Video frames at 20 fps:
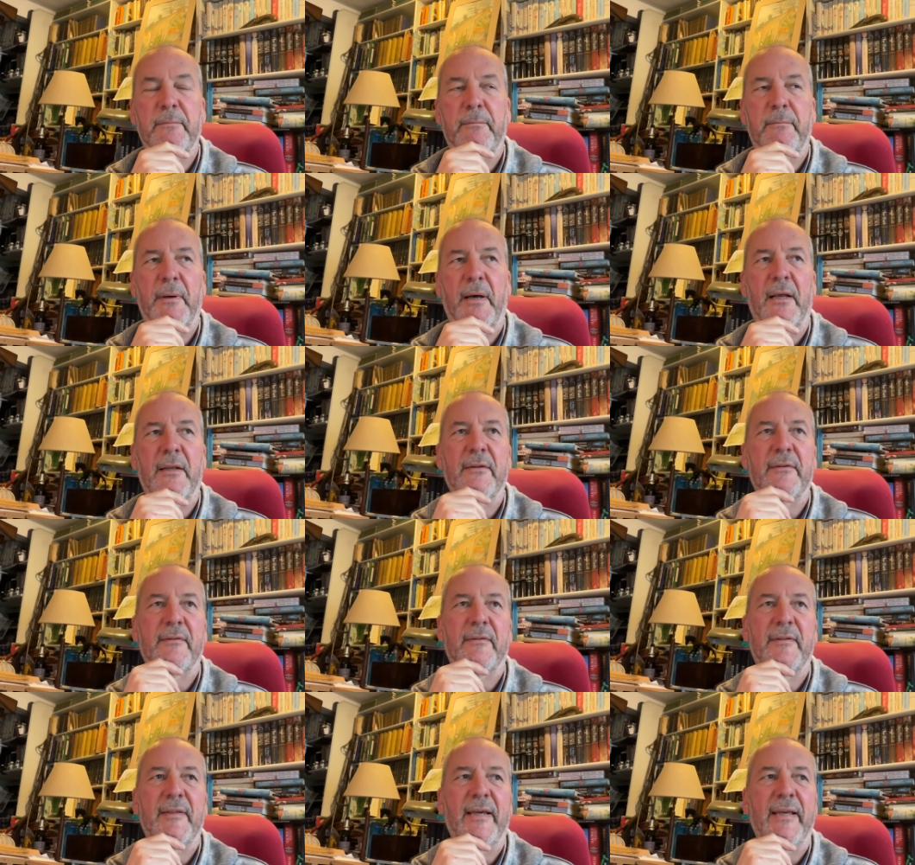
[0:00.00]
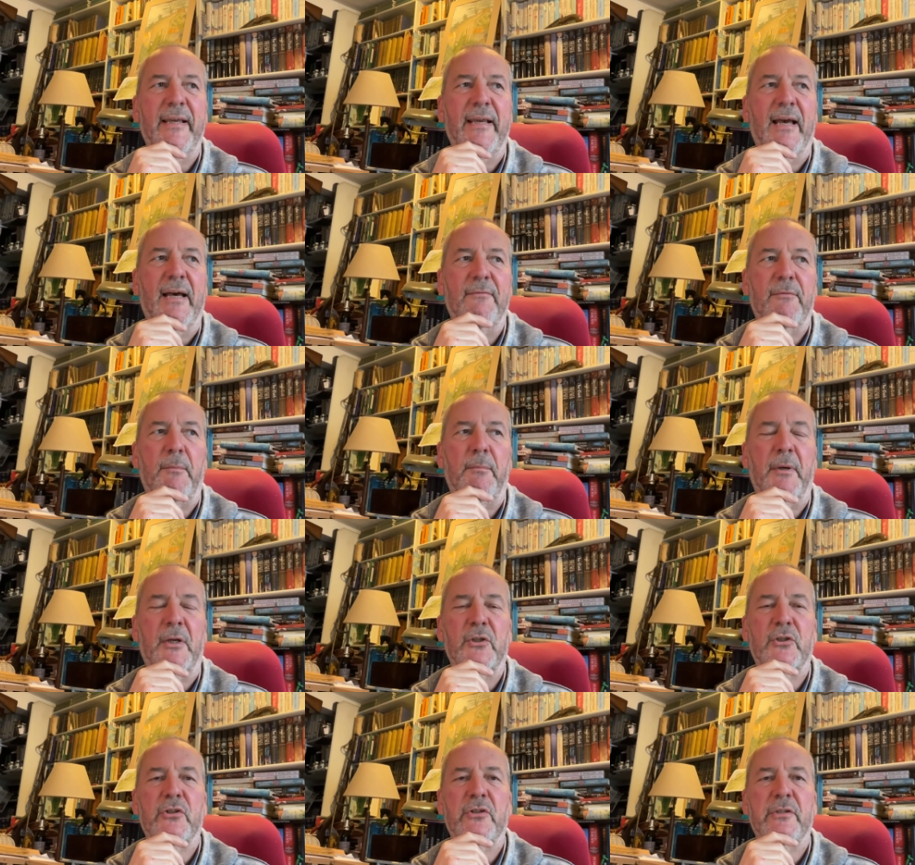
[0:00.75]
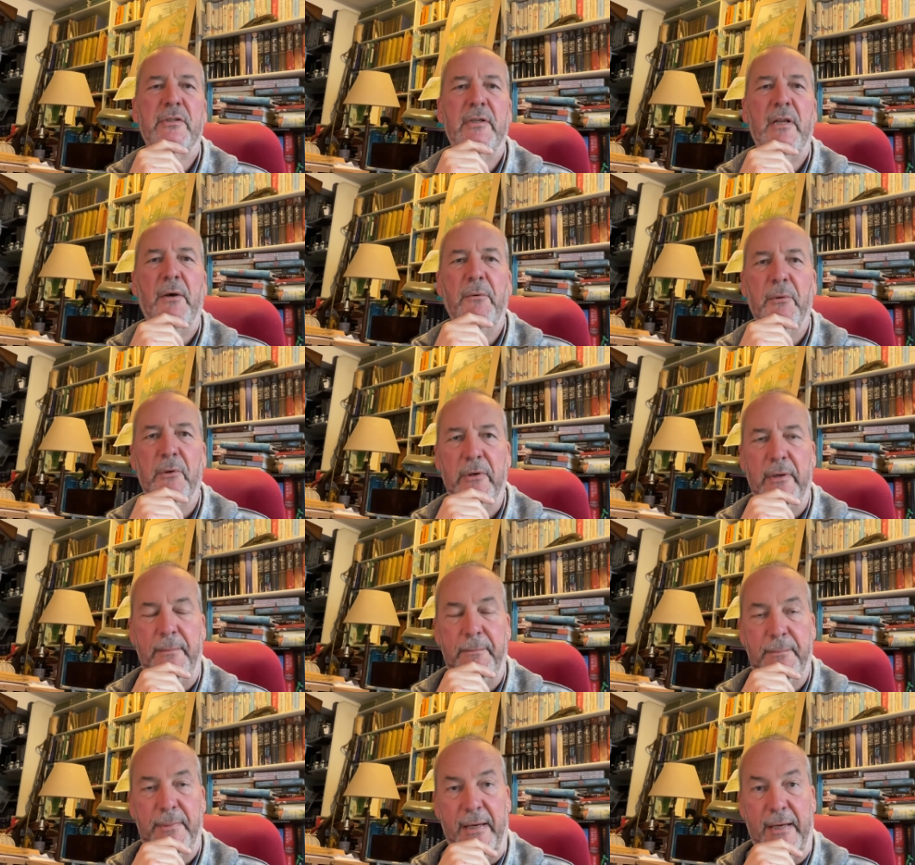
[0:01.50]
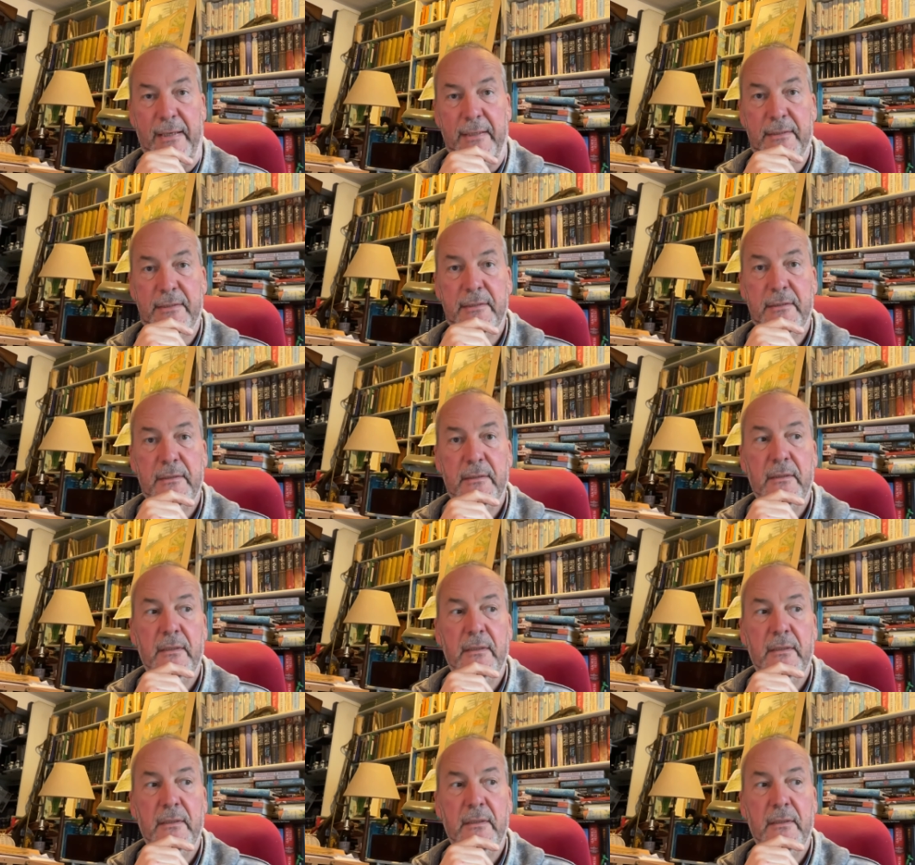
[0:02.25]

but they have a much slower impact.